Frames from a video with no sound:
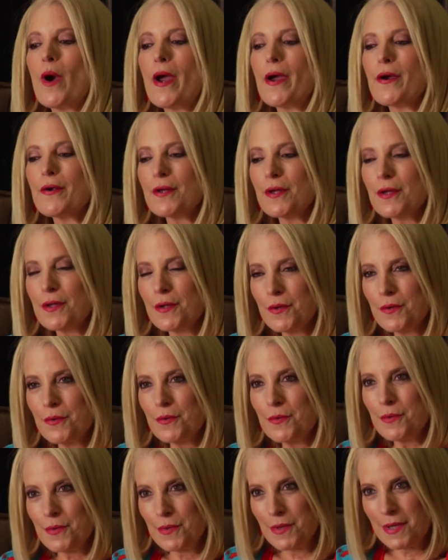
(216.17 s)
Where do
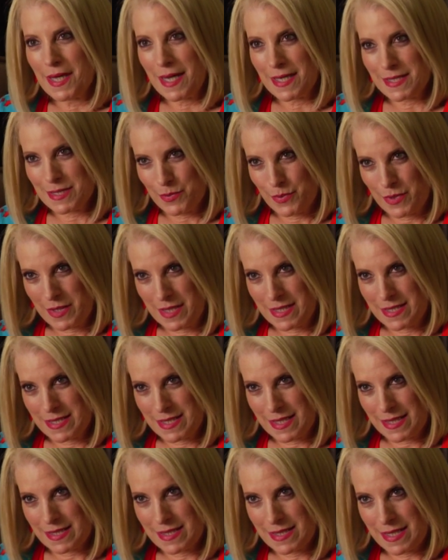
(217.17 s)
you guess with the
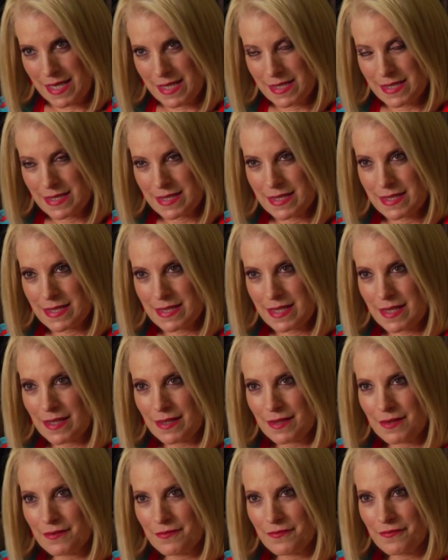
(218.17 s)
success
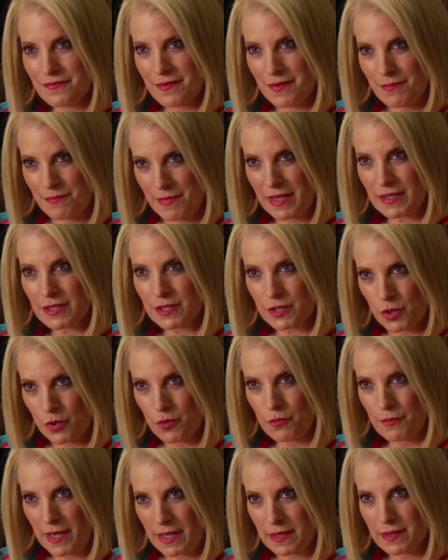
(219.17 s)
of
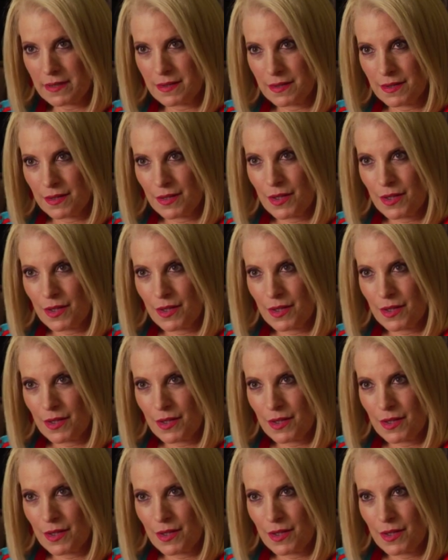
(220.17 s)
melanoma,